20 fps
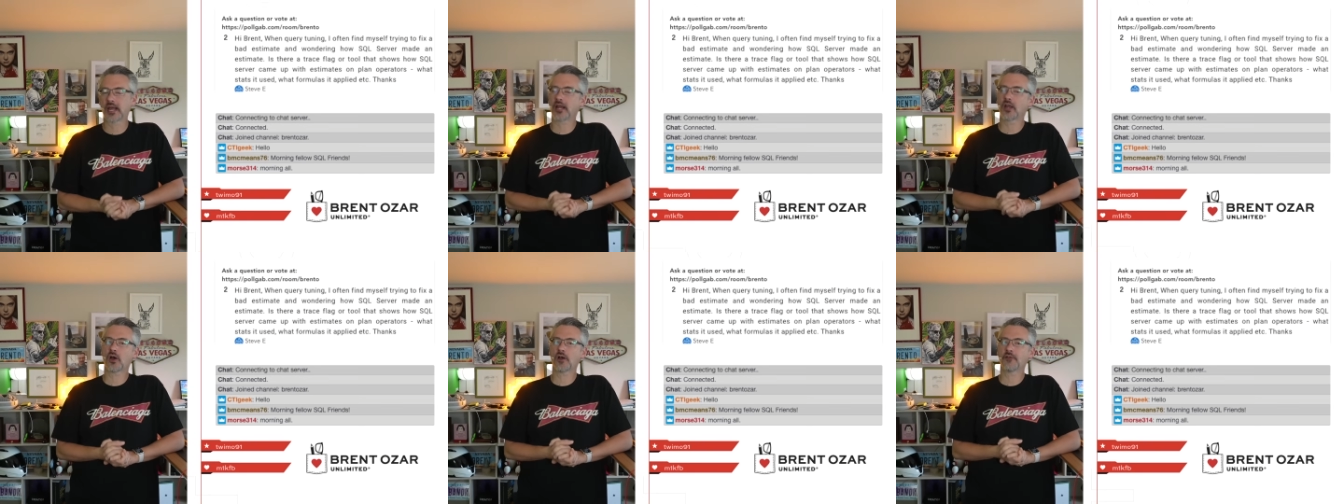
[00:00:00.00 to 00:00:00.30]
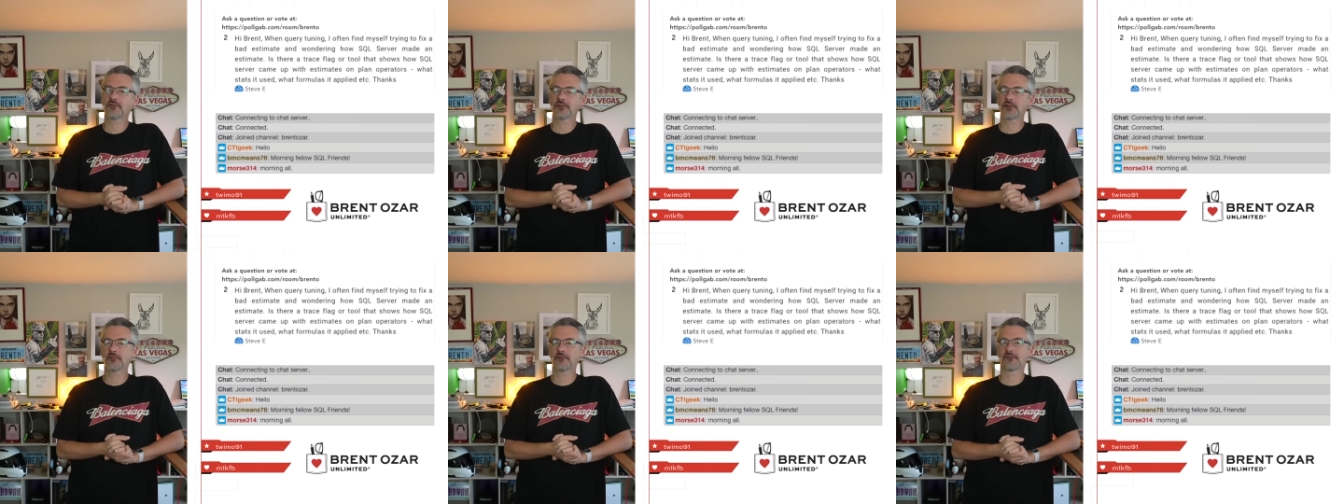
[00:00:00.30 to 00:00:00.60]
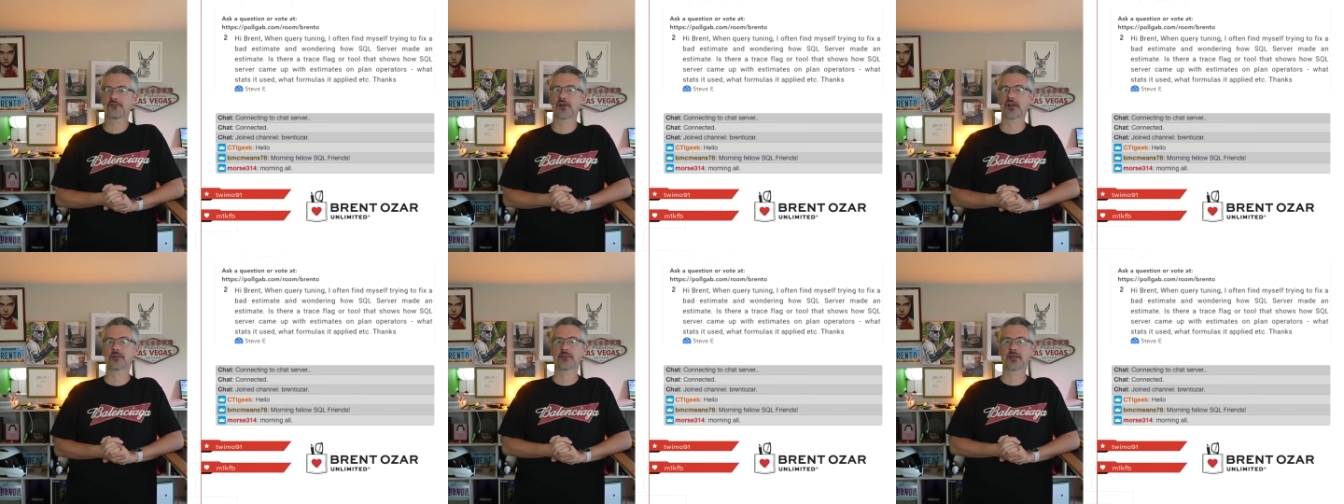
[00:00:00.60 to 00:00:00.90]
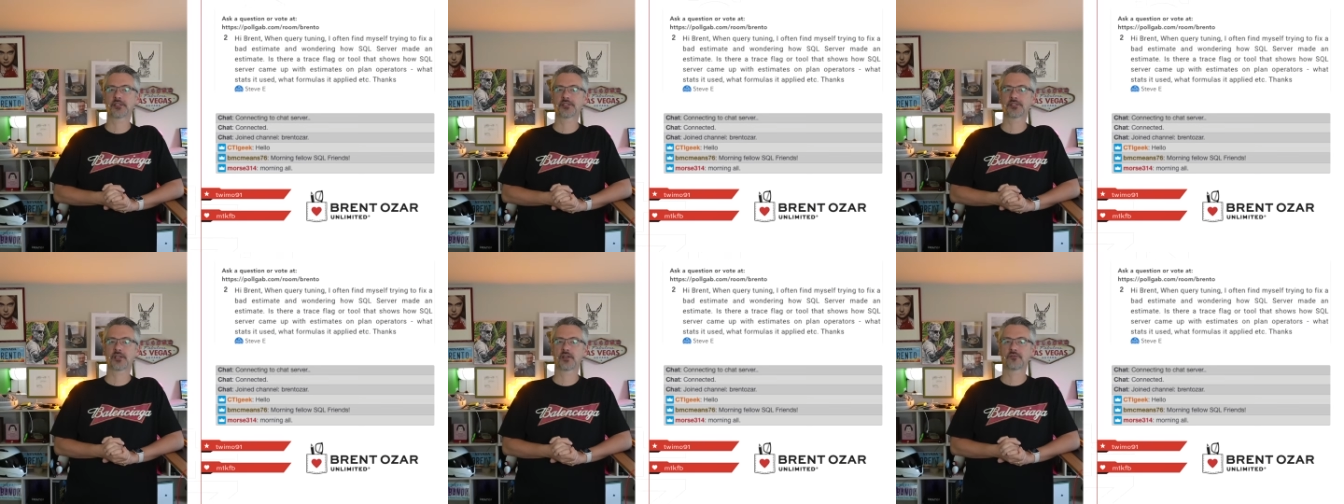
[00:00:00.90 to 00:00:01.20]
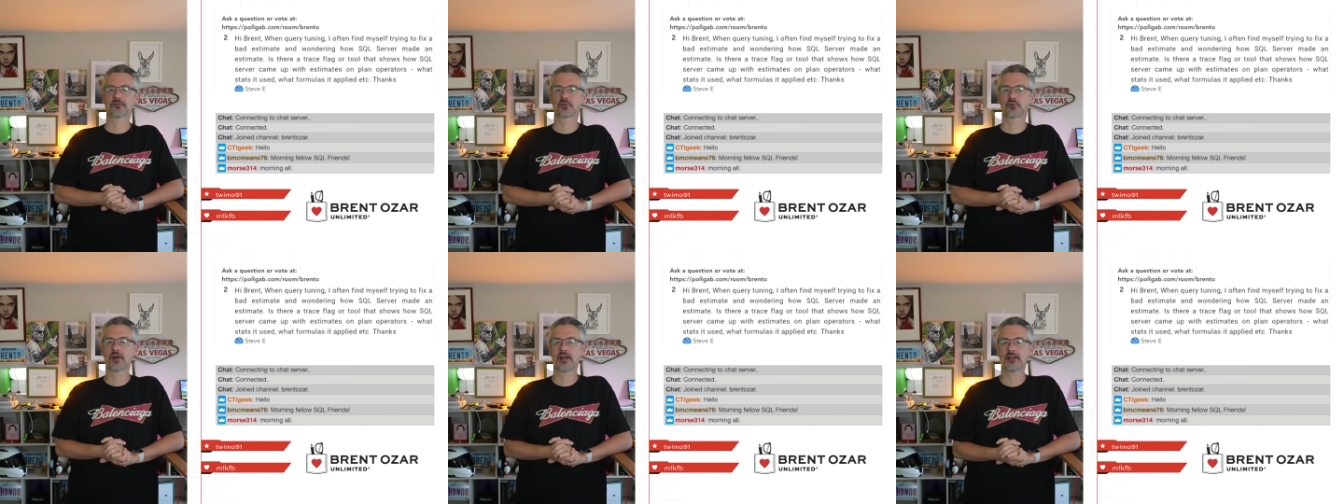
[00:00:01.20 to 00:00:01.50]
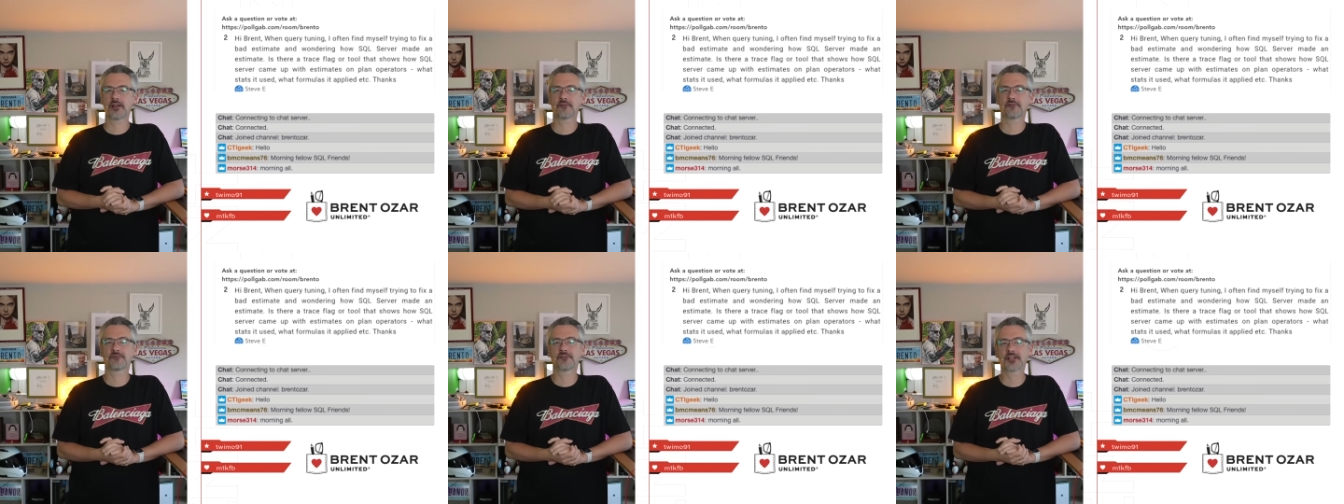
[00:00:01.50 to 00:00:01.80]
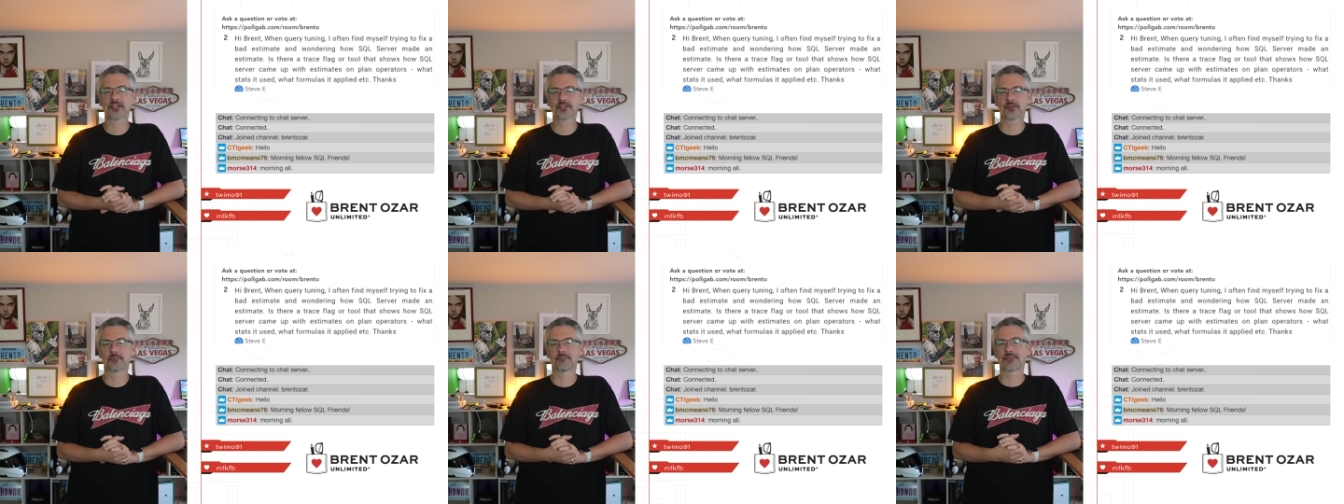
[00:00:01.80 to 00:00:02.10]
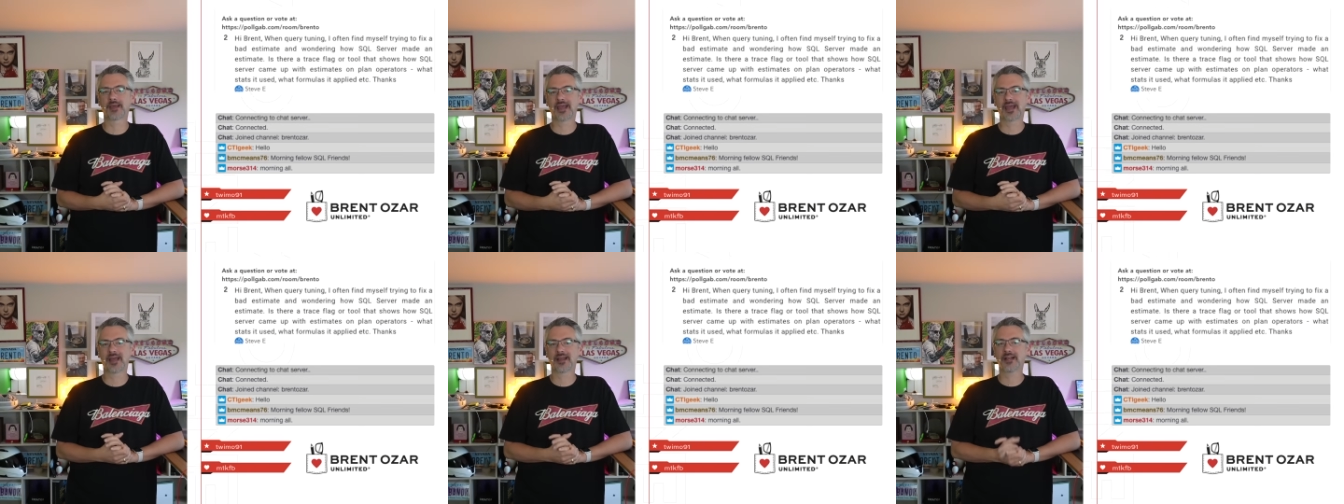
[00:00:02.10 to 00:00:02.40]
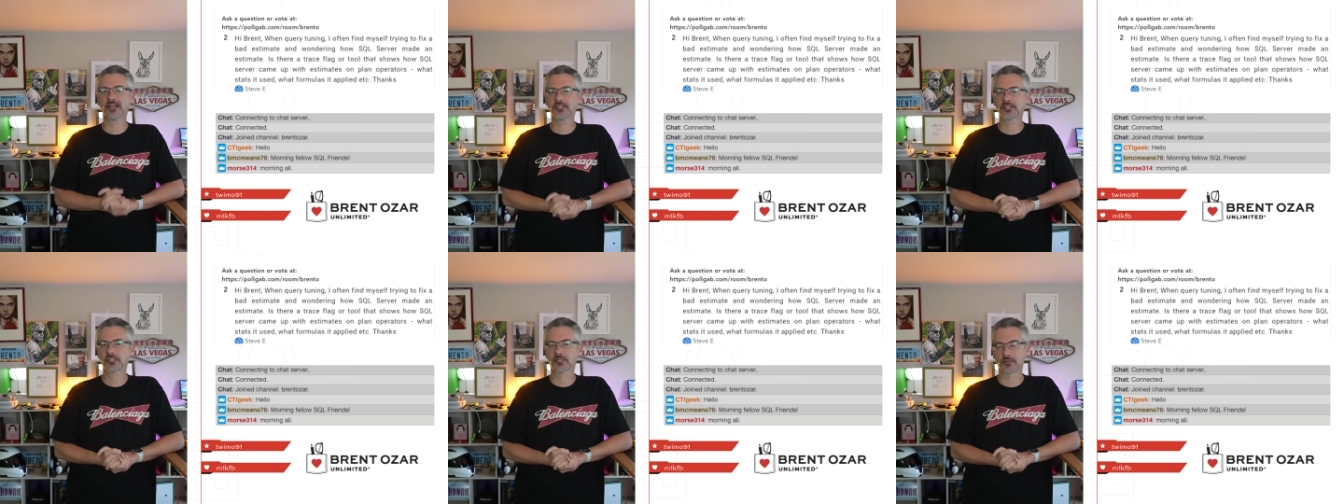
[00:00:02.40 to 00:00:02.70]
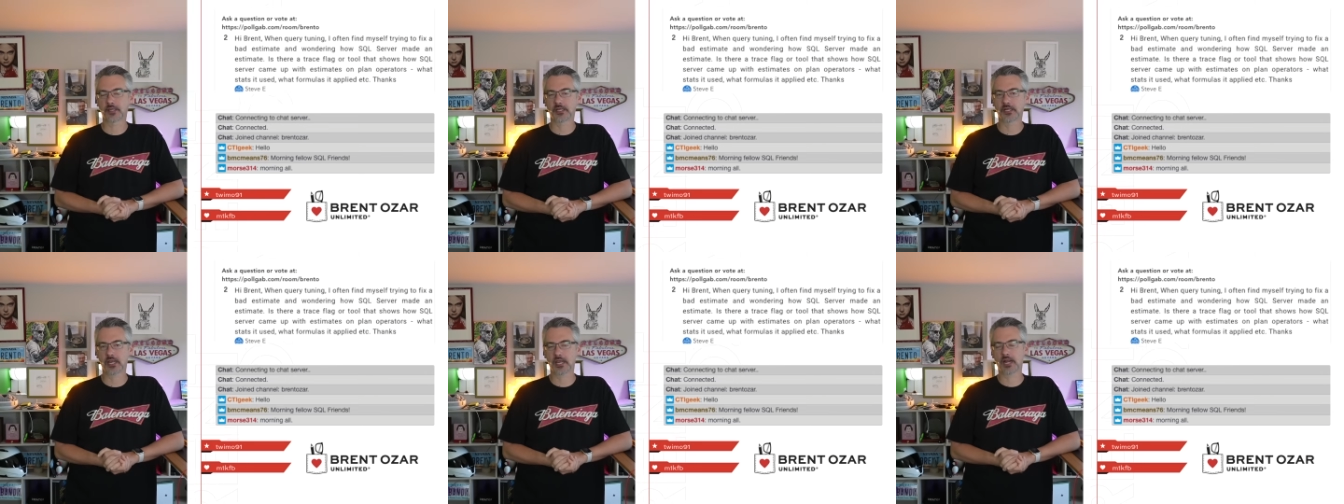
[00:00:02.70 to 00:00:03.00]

I often find myself trying to fix a bad estimate,